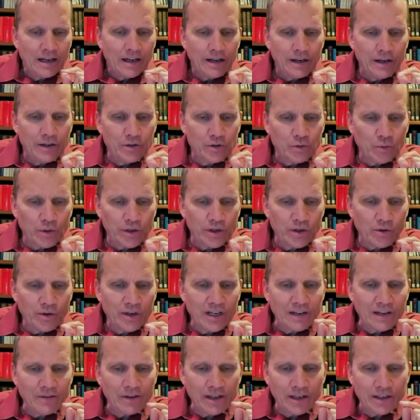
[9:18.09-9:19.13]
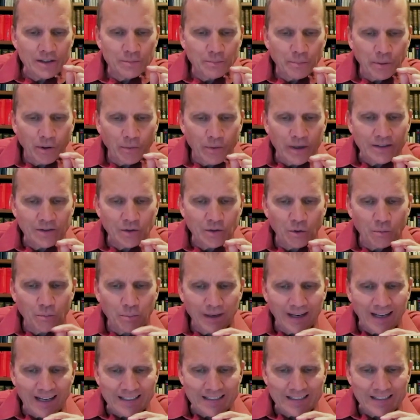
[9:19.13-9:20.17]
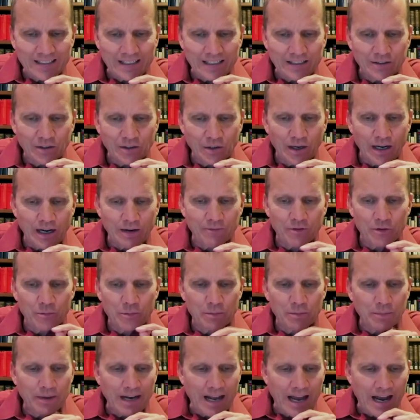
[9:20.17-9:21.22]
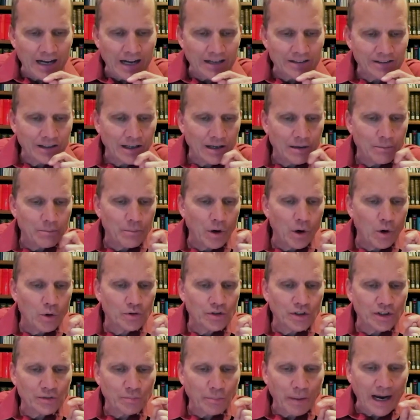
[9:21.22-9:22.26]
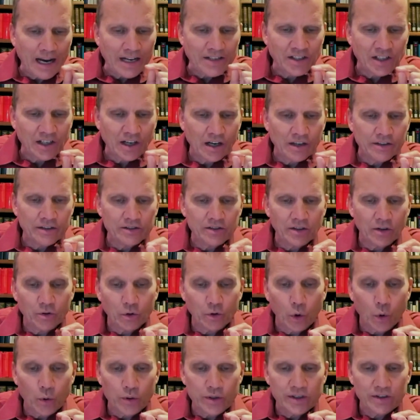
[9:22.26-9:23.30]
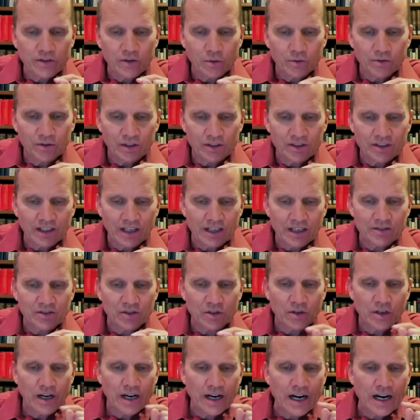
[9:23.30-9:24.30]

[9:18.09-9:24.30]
Israel giving his parental blessing to Ephraim and Manasseh, Moses passing on his authority to his successor,